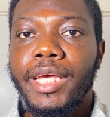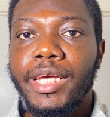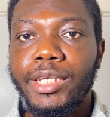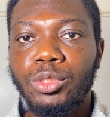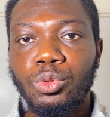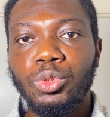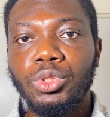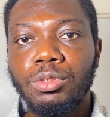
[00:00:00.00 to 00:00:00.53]
a
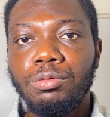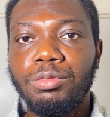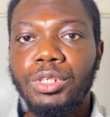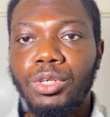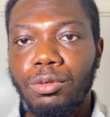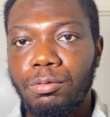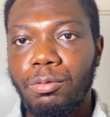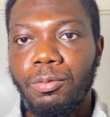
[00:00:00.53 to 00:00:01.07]
tuition
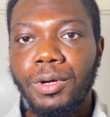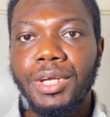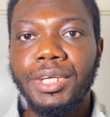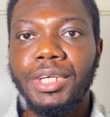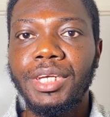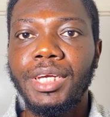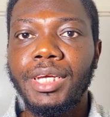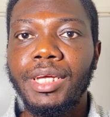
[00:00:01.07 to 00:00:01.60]
fee of
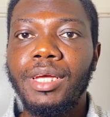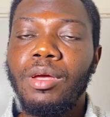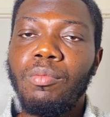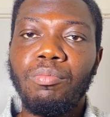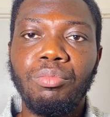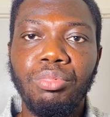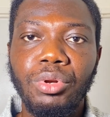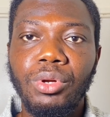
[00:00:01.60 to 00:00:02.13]
1 year
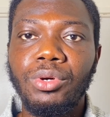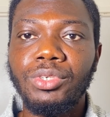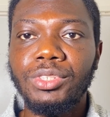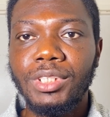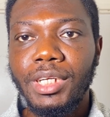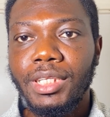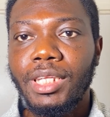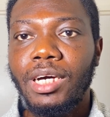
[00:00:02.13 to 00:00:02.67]
plus
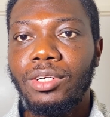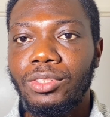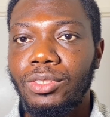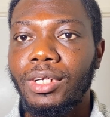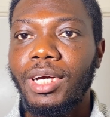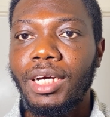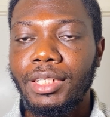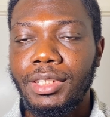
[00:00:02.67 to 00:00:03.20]

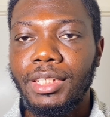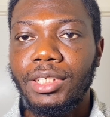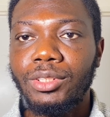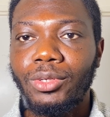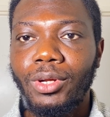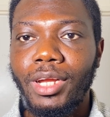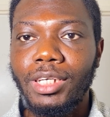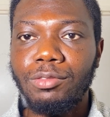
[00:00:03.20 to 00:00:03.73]
10,000 Canadian
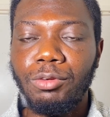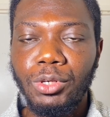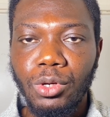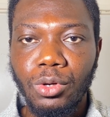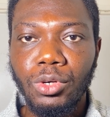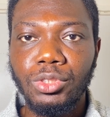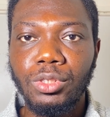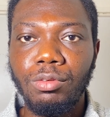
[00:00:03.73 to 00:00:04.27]
dollars for
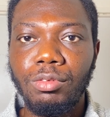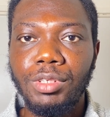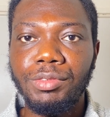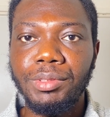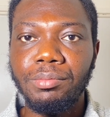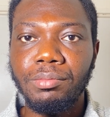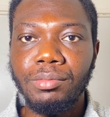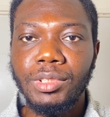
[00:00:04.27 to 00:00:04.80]
your cost of
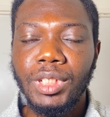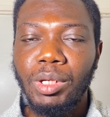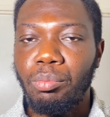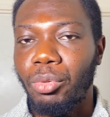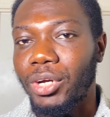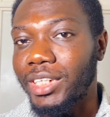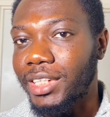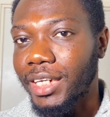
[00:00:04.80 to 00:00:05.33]
living.
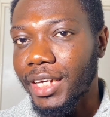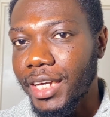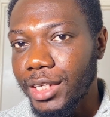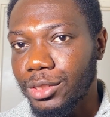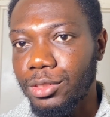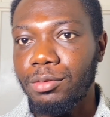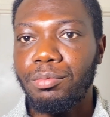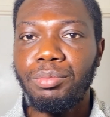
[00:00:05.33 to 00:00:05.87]
But in the
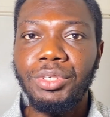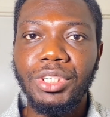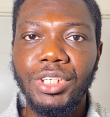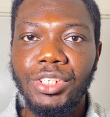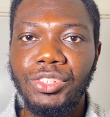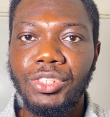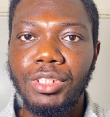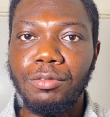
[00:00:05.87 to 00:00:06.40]
case of
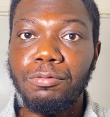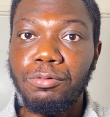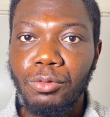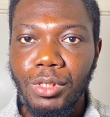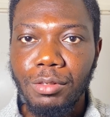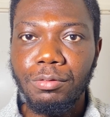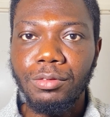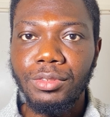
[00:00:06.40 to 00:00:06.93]
PhD
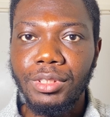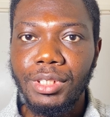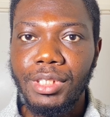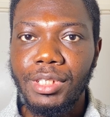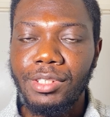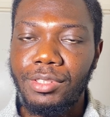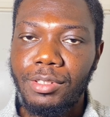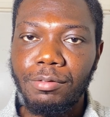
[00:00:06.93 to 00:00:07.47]
fully
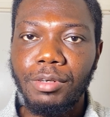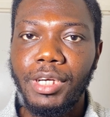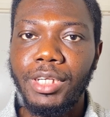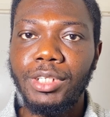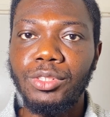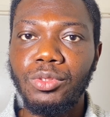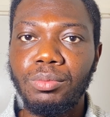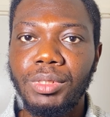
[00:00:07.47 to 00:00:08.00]
funded, it's different
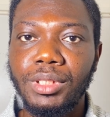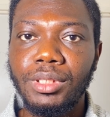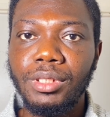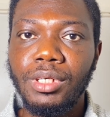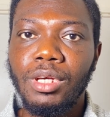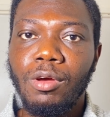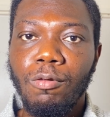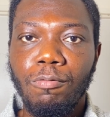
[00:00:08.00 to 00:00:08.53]
a little bit.
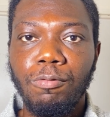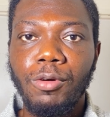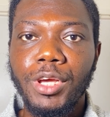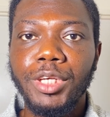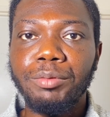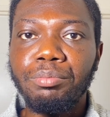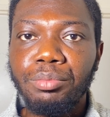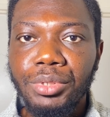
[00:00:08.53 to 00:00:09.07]
For a
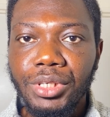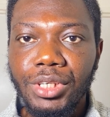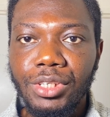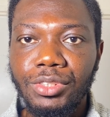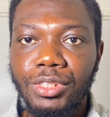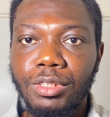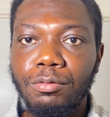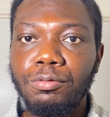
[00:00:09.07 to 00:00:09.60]

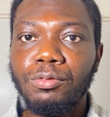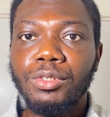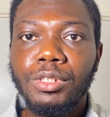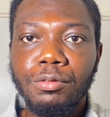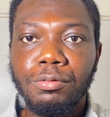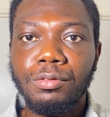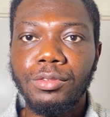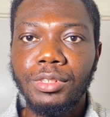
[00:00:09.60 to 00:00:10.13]
PhD
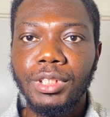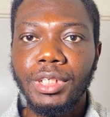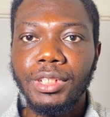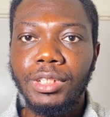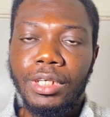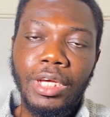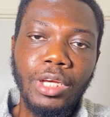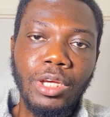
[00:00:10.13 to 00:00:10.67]
fully funded,